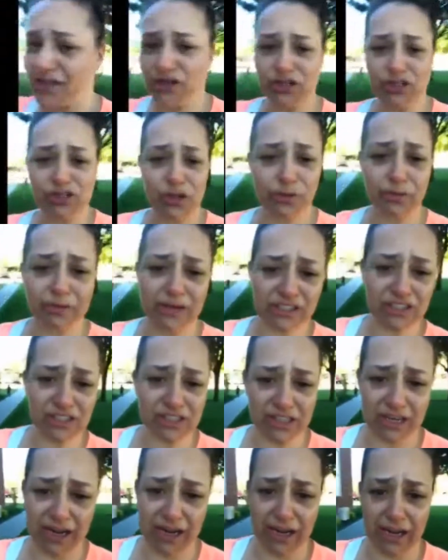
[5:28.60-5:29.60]
there's so
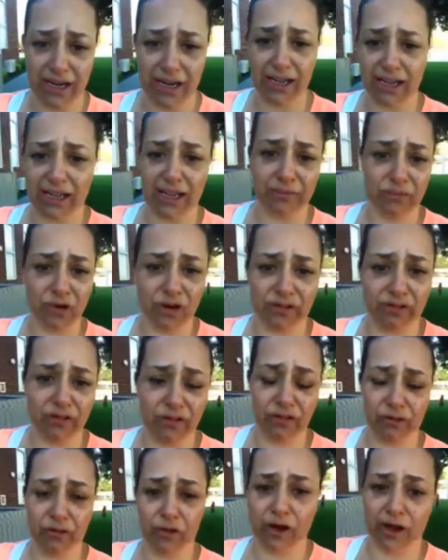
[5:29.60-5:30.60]
much that I, I am
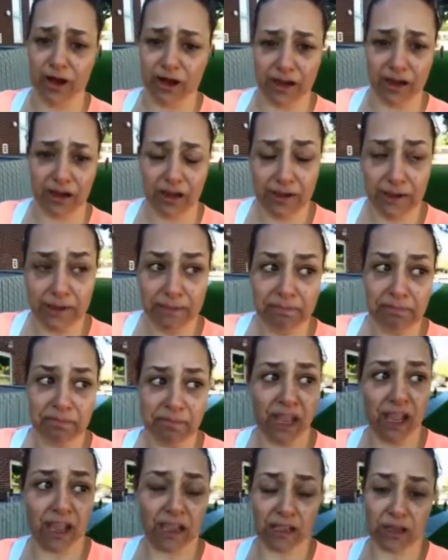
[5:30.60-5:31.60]
grateful for and
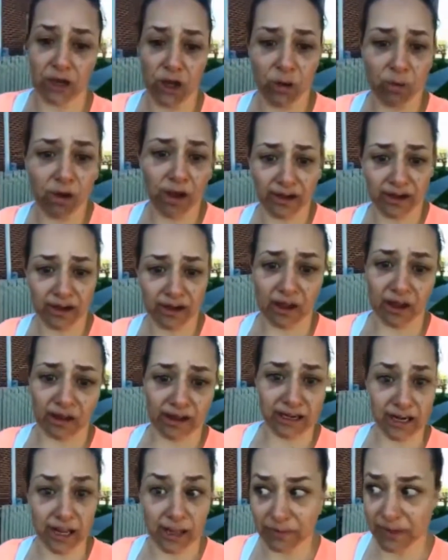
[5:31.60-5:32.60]
I could go on and
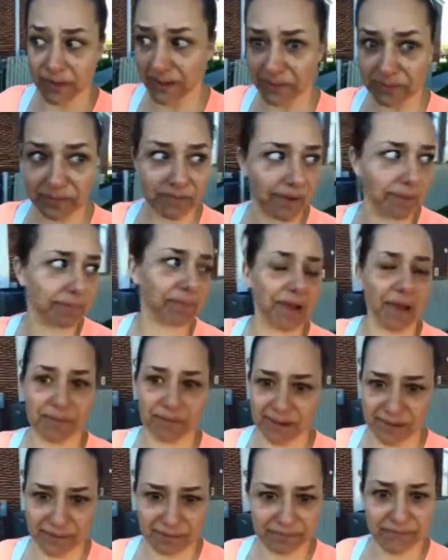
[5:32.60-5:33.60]
on and I'm in a, I'm
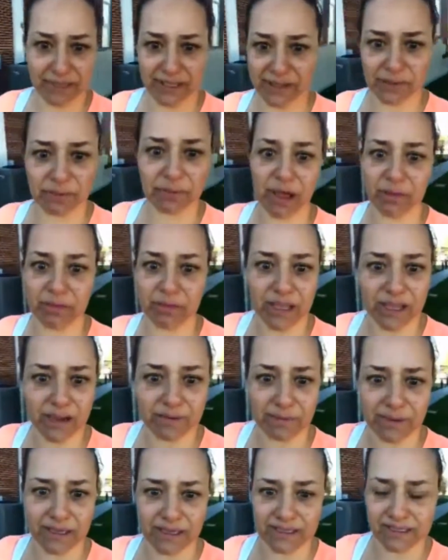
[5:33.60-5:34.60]
pub, in, in
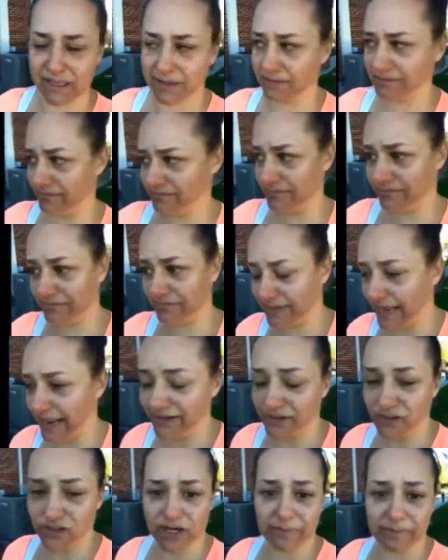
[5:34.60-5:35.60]
public because I
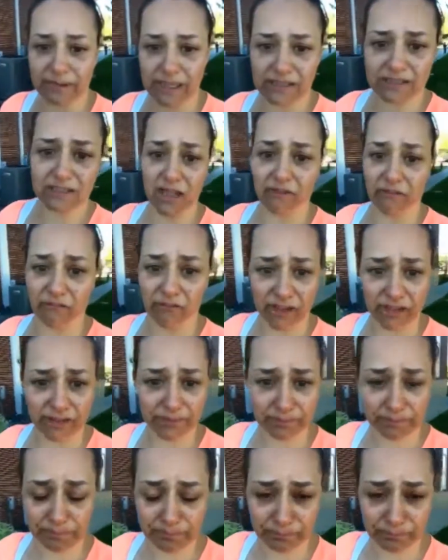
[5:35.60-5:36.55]
had to drop kids off at